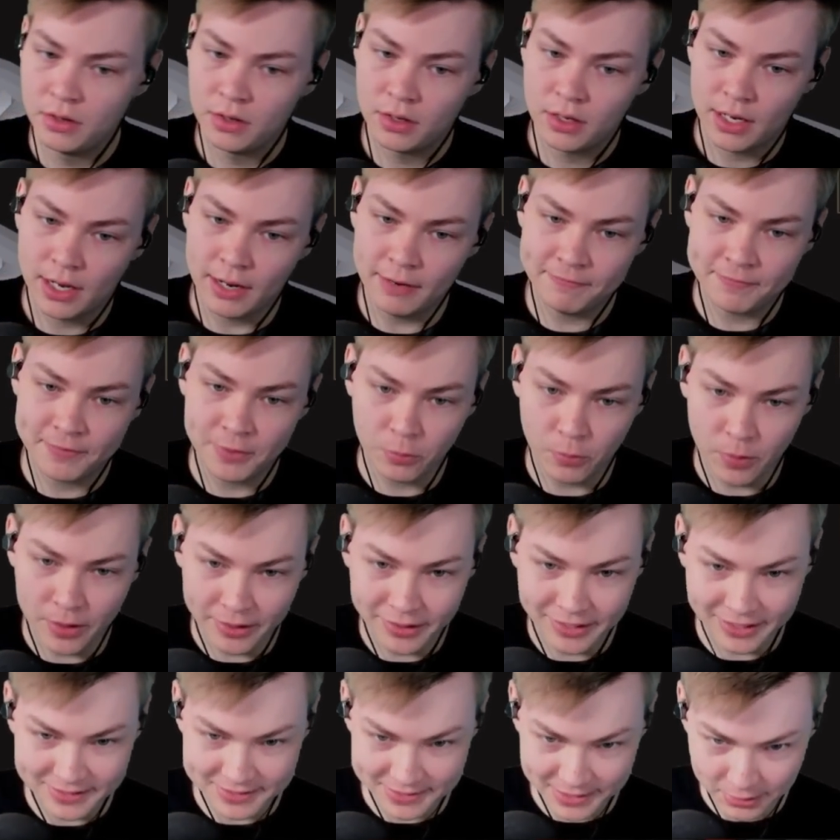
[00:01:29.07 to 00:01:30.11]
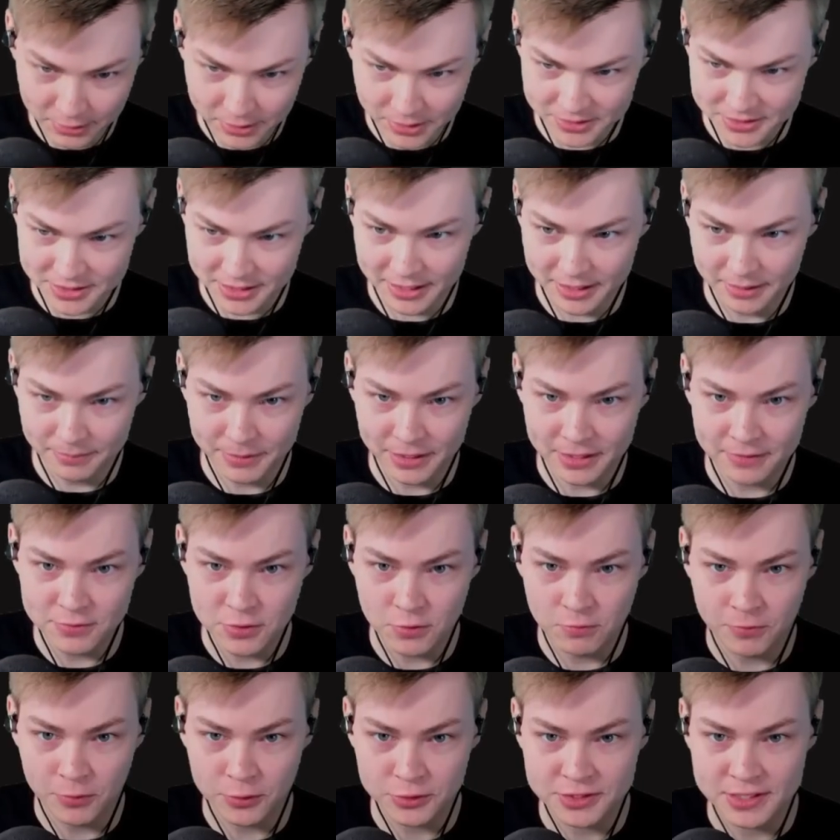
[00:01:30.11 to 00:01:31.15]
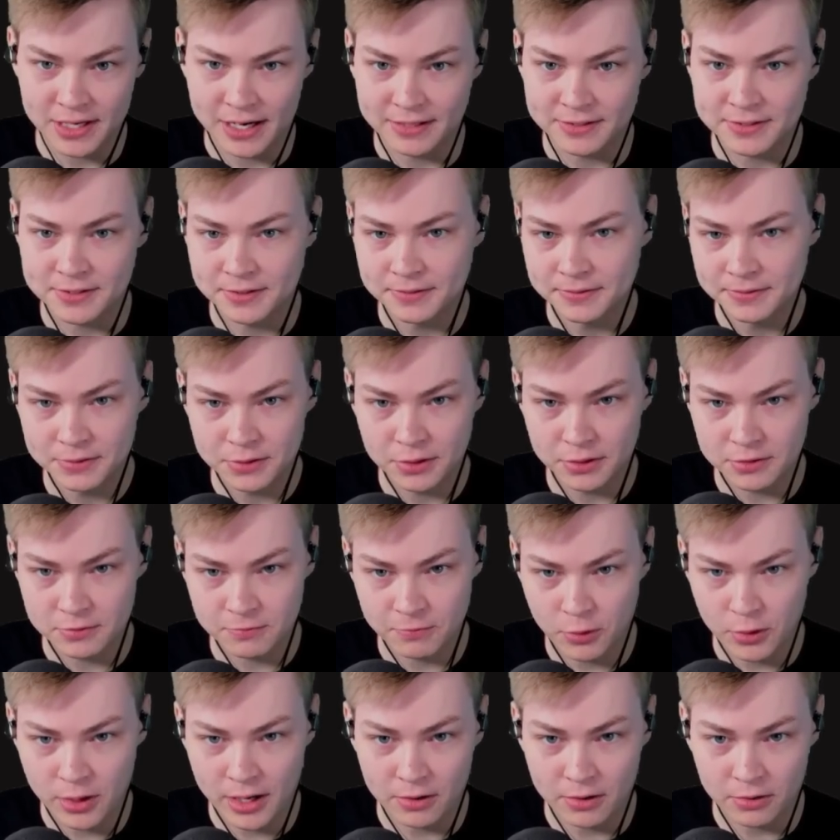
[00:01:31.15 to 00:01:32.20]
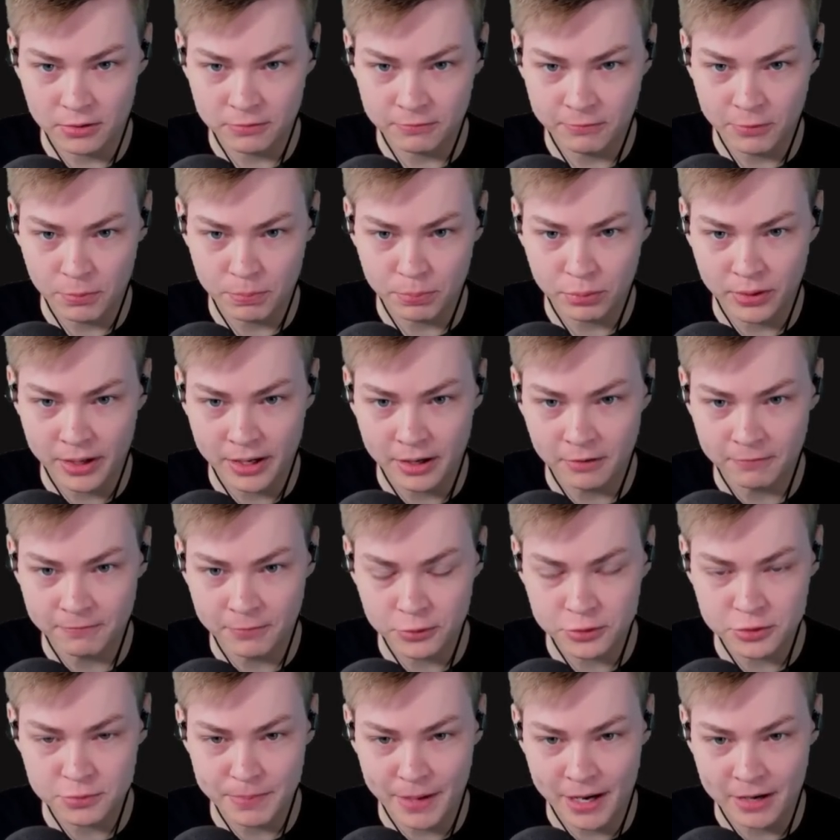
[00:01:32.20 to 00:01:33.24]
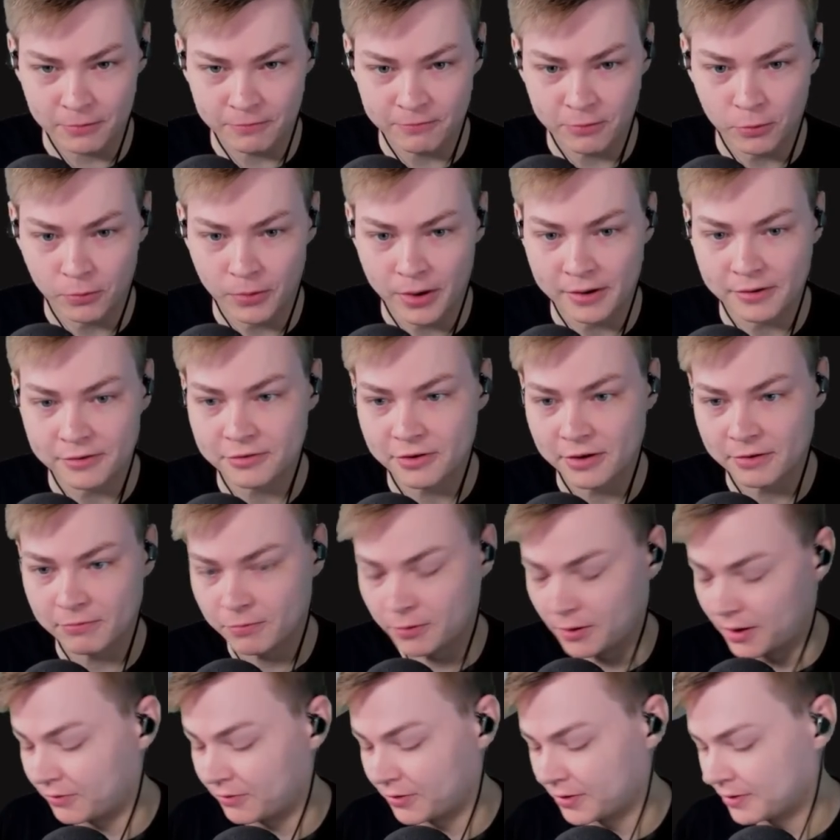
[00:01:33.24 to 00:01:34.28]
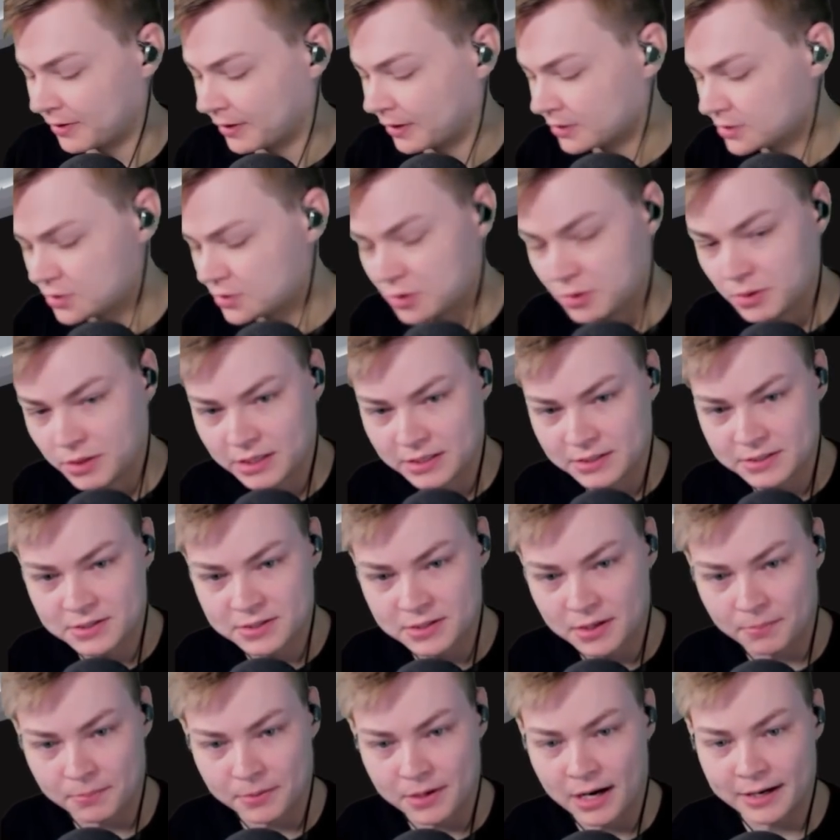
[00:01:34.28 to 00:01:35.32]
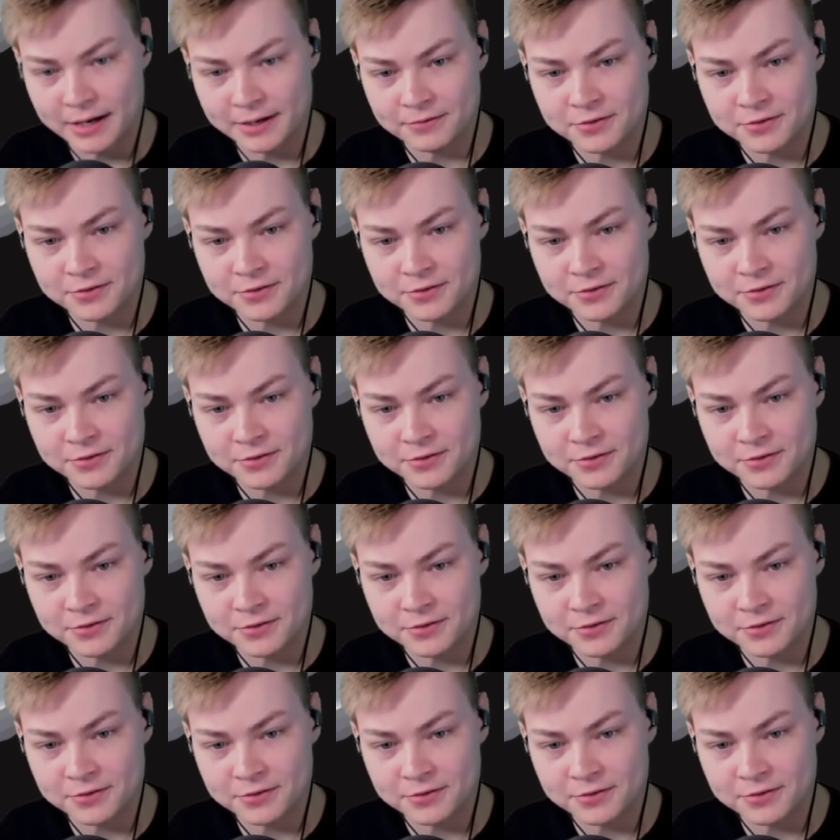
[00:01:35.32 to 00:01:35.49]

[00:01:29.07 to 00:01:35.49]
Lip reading: If you're wearing a Zeros item, it gives you full stats. So there's full health, full prayer, full spec, full energy, full everything. So you need some kind of